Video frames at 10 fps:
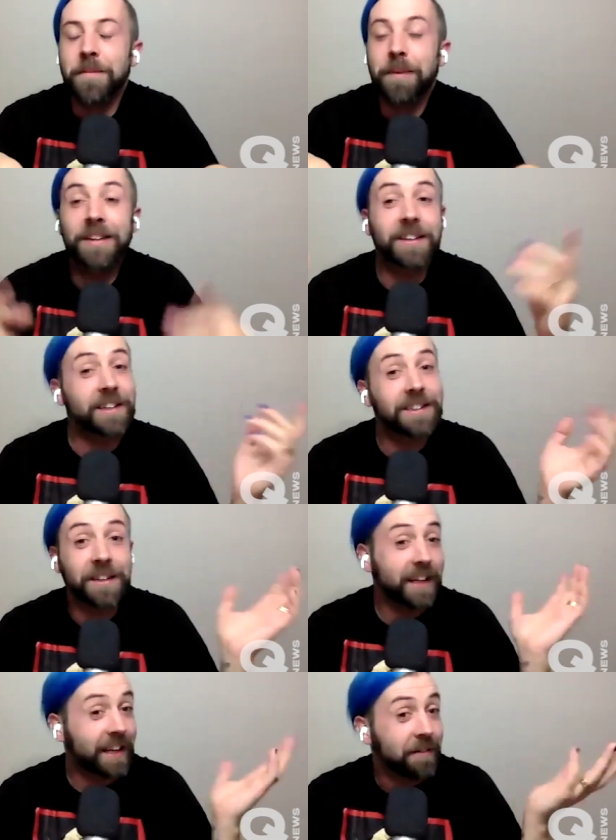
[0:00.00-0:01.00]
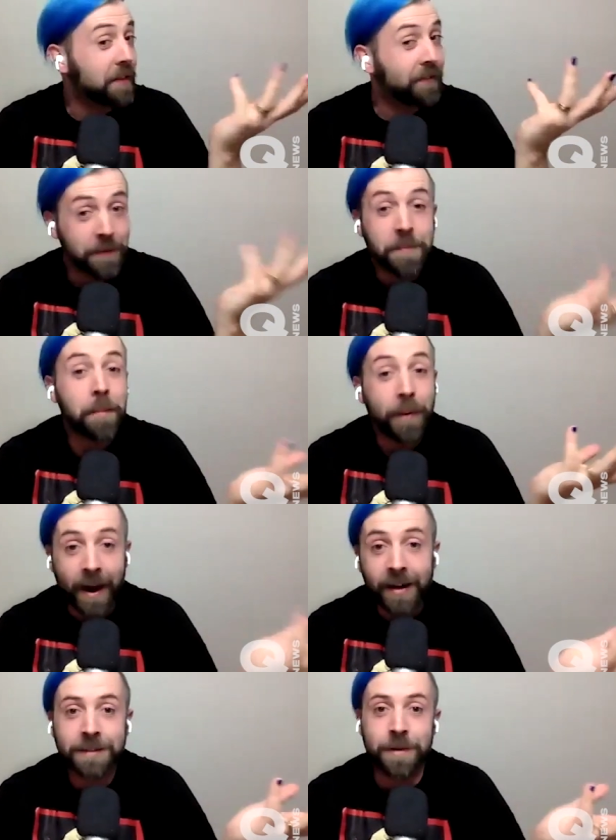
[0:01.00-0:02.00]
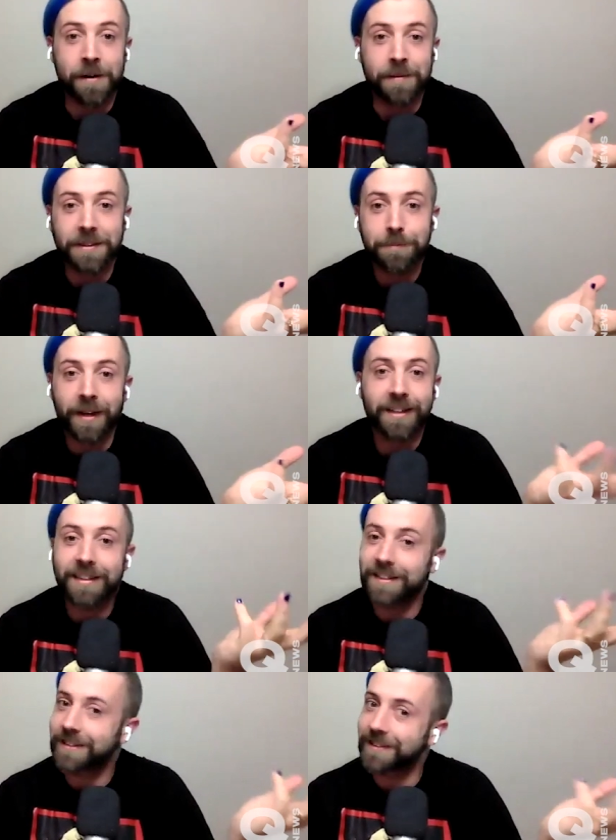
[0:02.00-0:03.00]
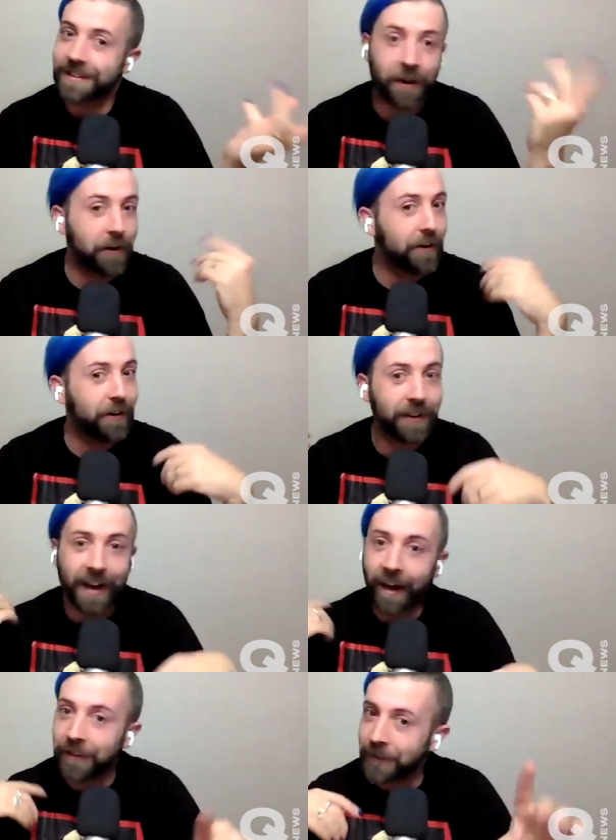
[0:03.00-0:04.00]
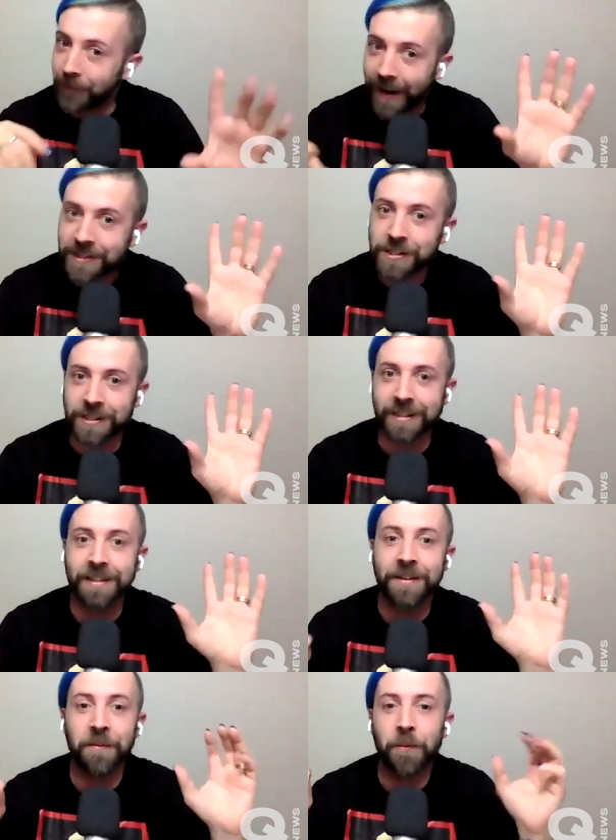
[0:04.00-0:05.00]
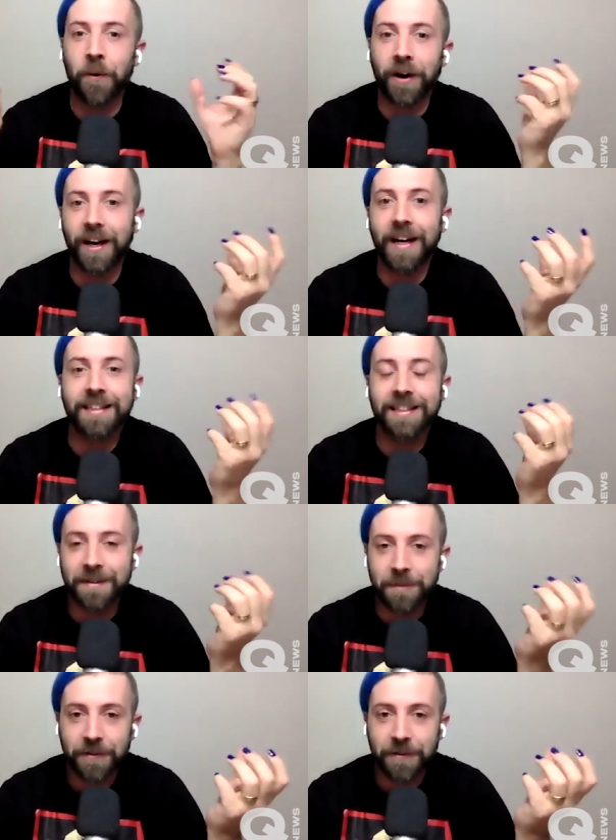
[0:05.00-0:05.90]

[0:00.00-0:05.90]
But look, so like from the proudest moments, but let's go the other direction. What are some?